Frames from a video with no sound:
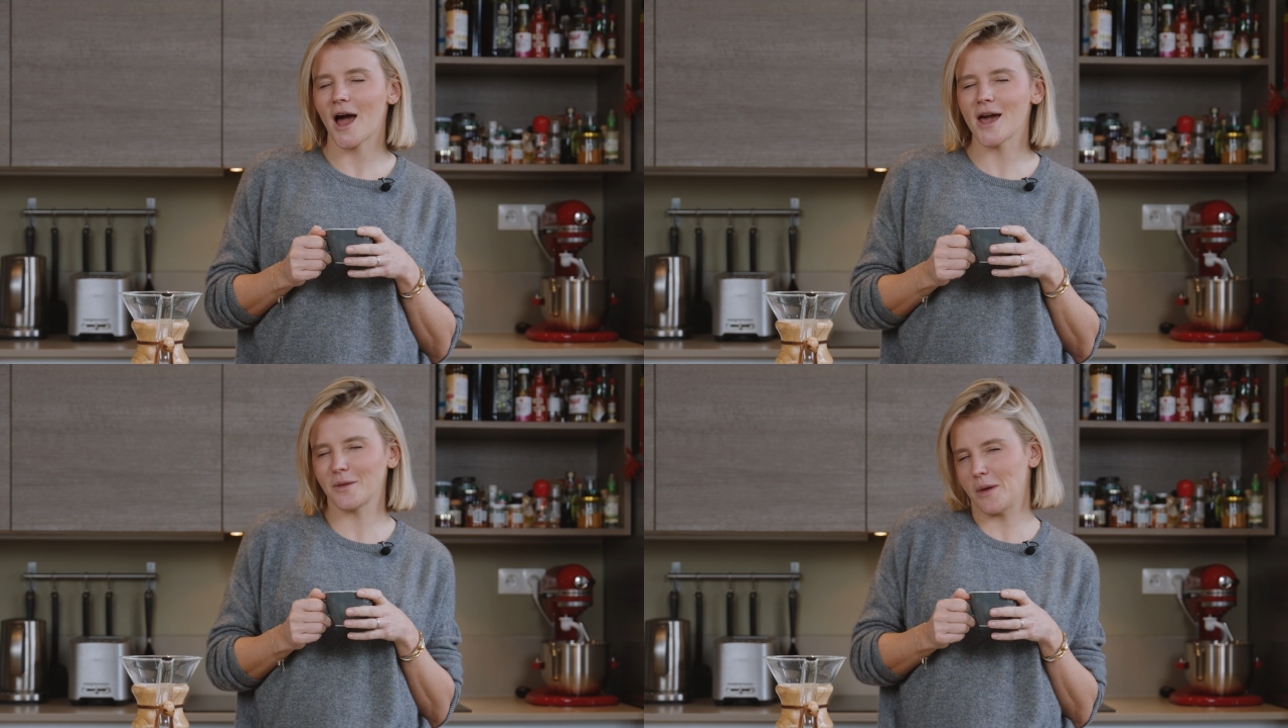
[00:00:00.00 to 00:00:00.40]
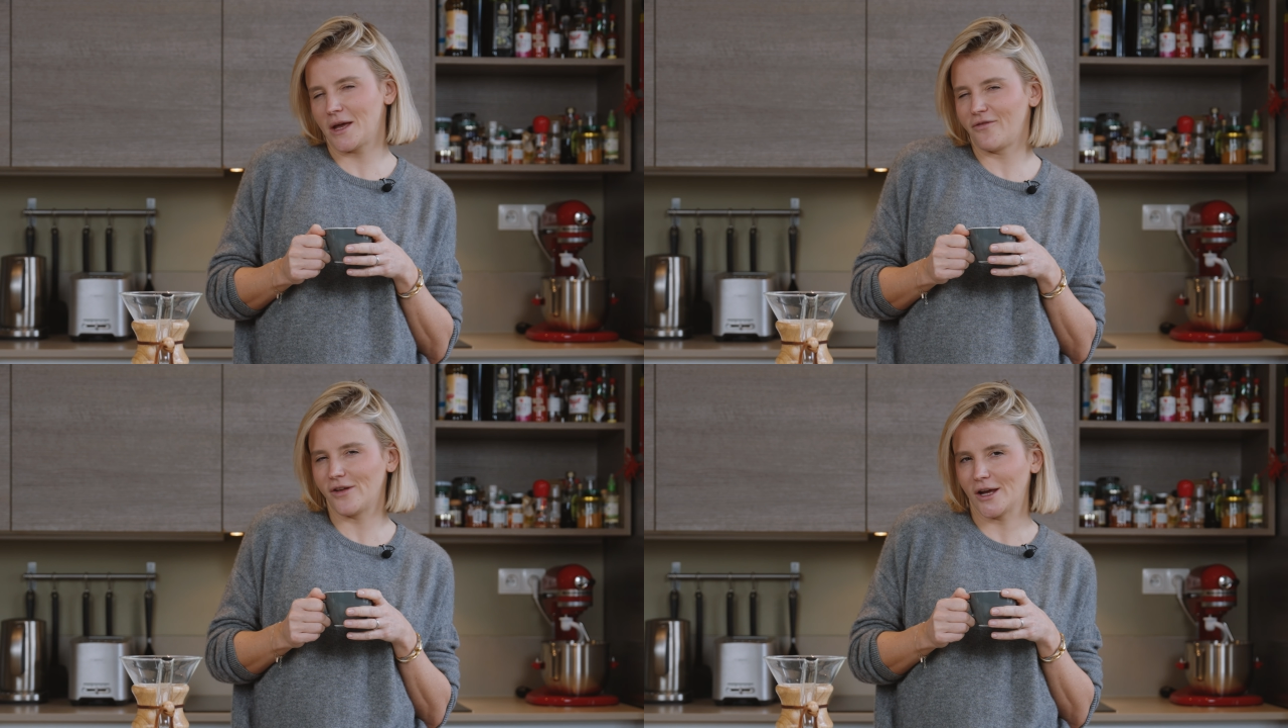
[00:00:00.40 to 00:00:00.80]
I can
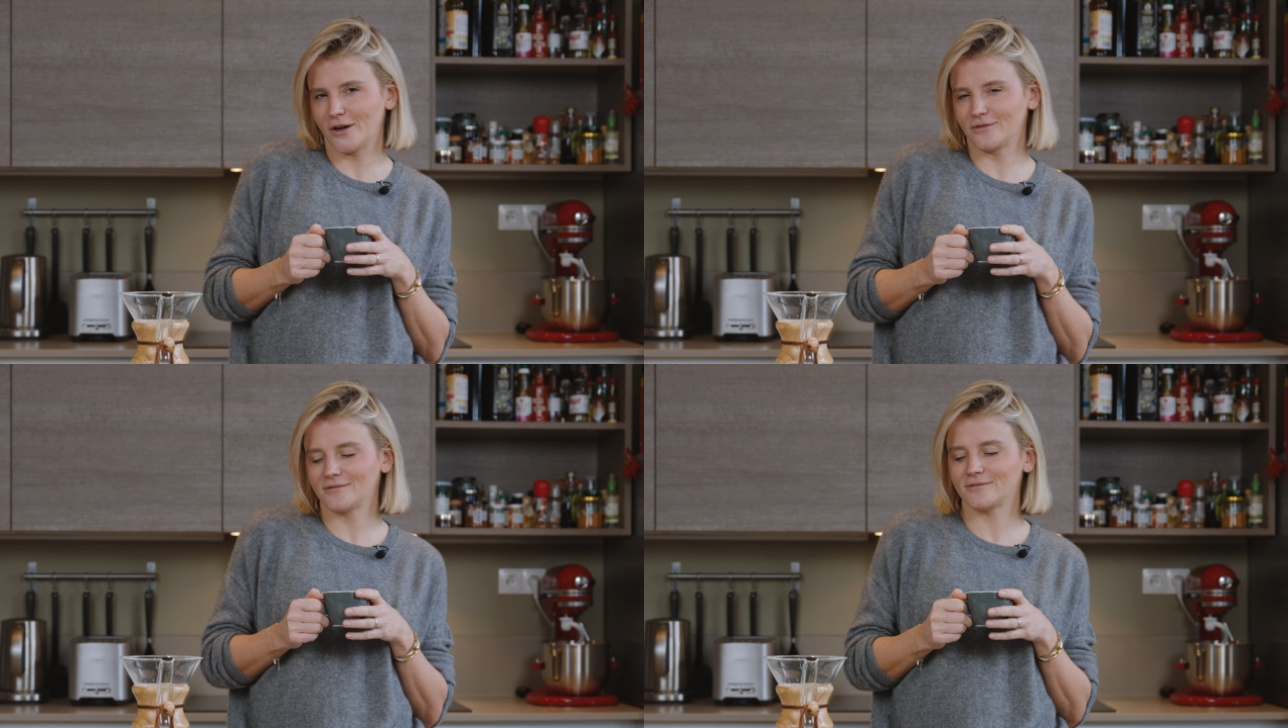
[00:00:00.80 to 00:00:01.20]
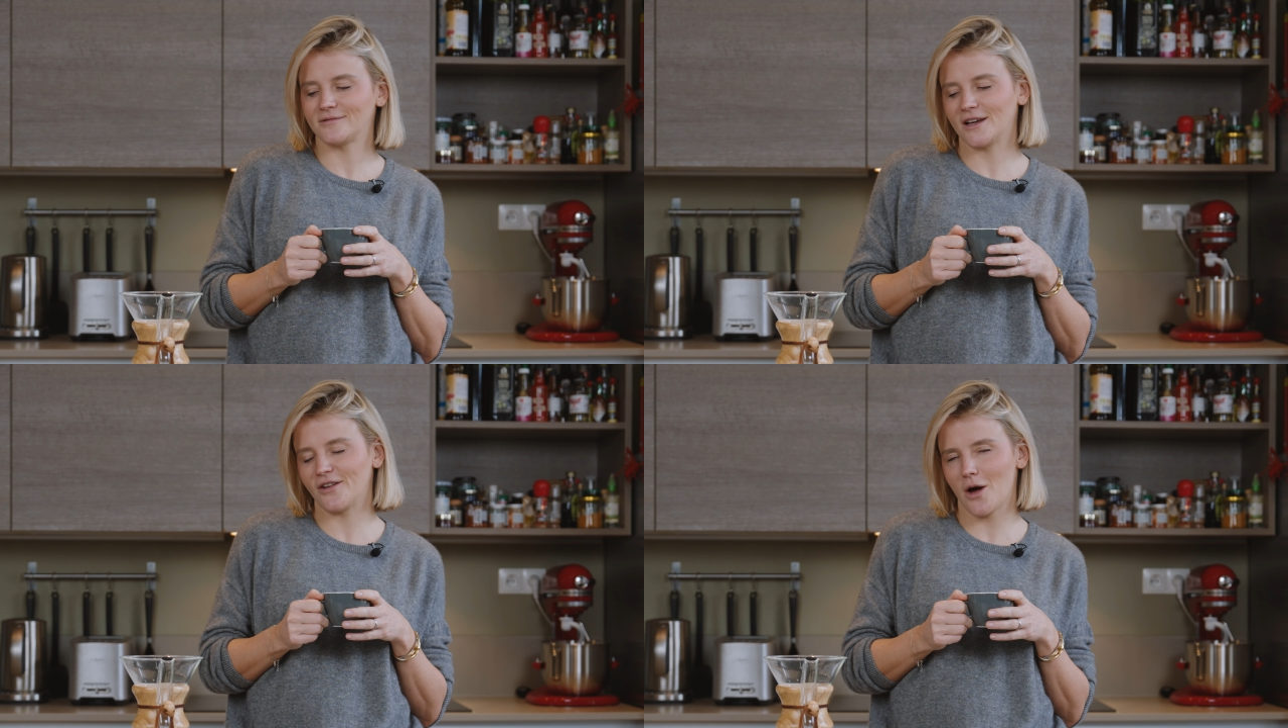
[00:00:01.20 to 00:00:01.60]
make a video
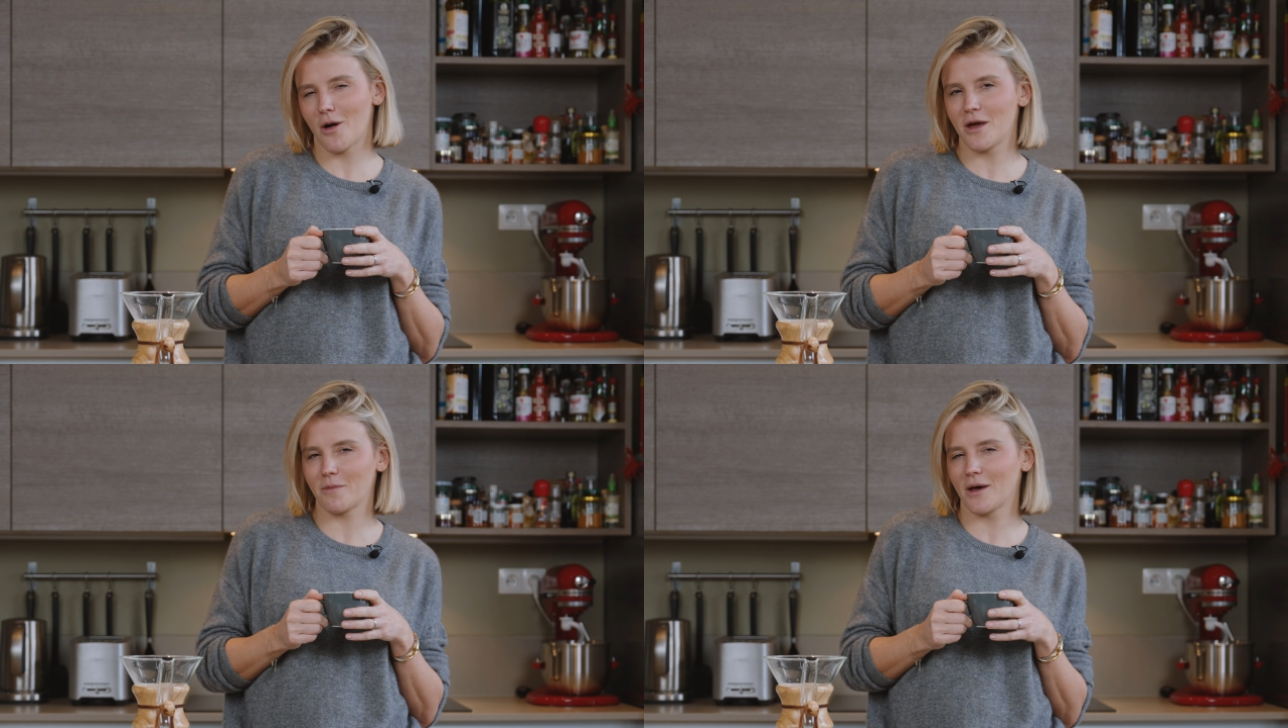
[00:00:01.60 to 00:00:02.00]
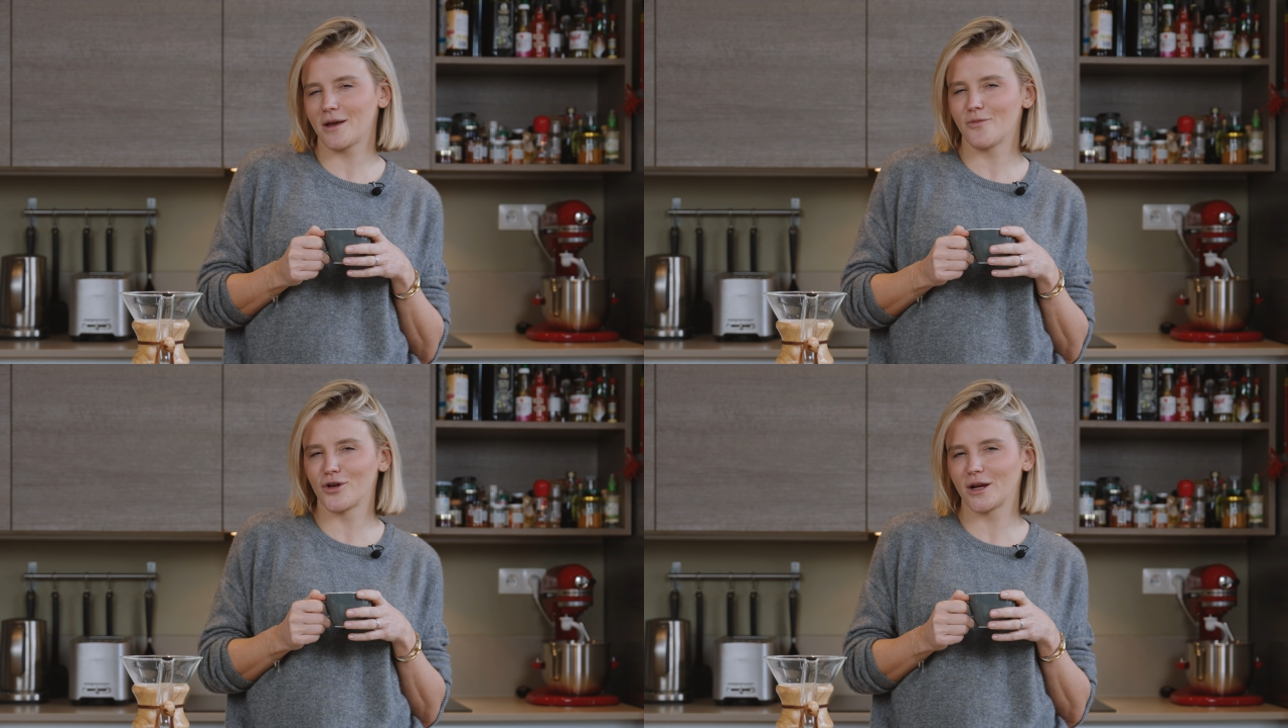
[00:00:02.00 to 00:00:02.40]
of how I make
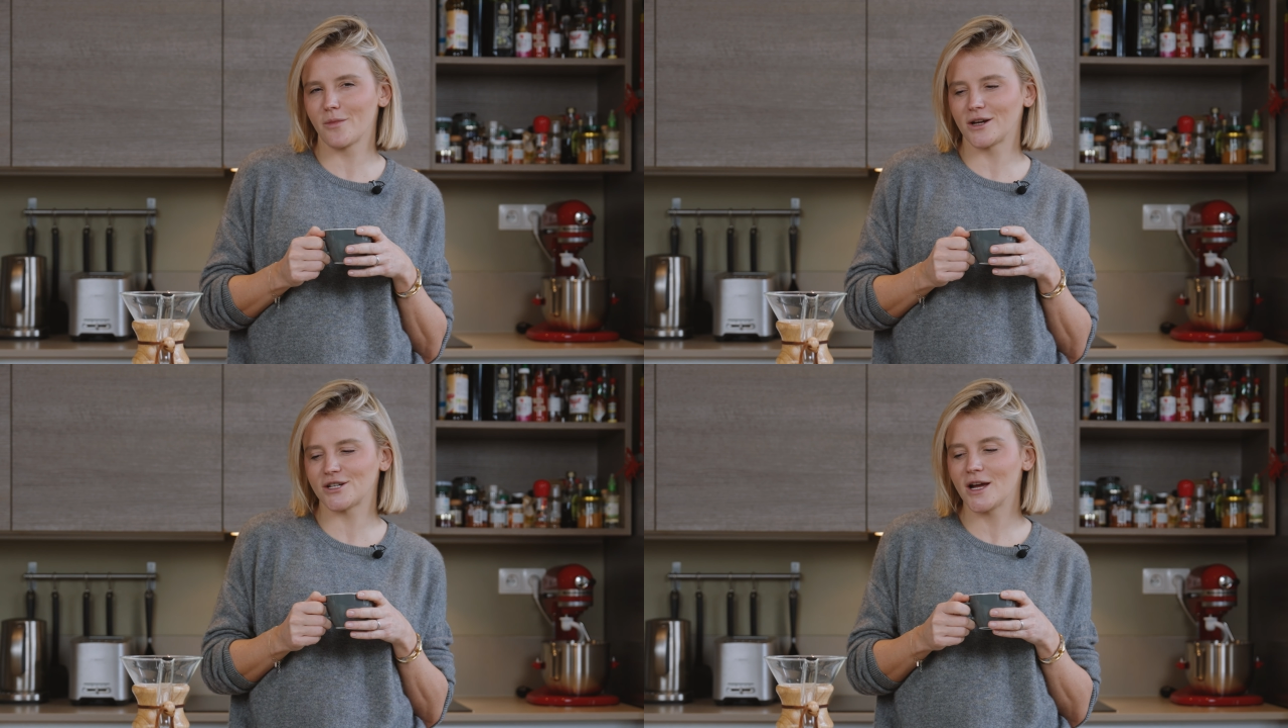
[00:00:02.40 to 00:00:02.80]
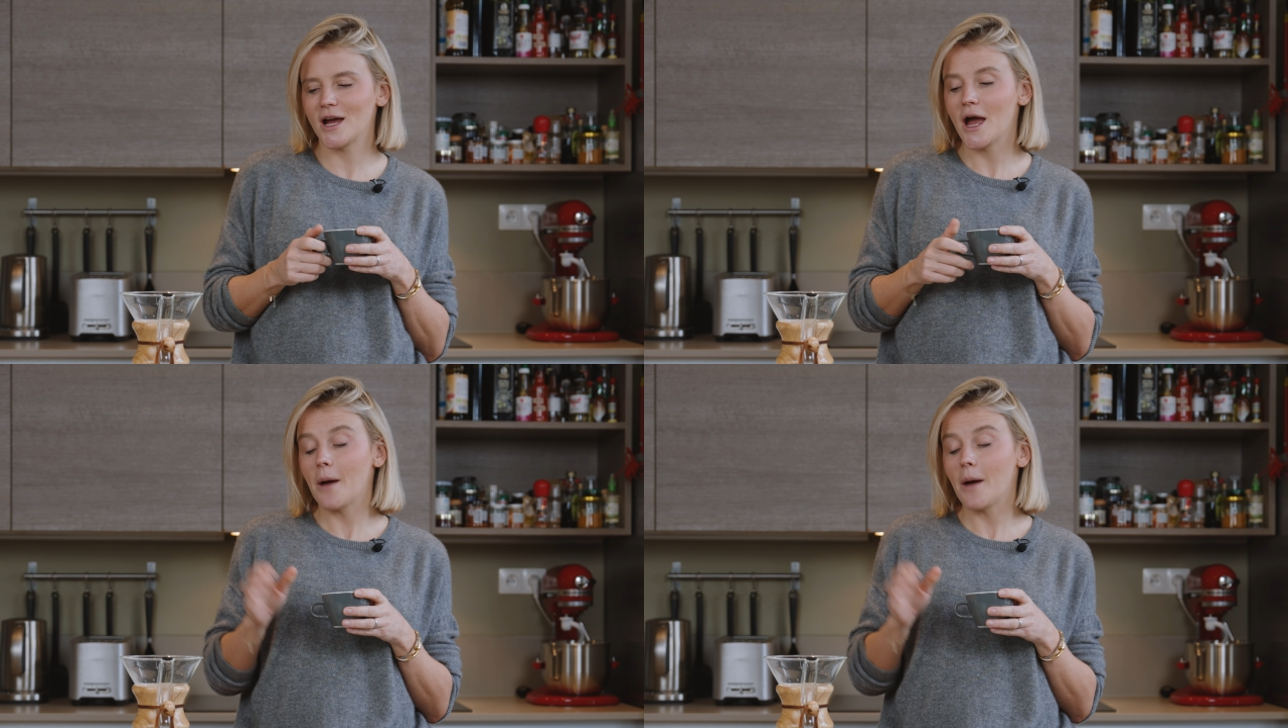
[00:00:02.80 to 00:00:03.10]
my morning matcha.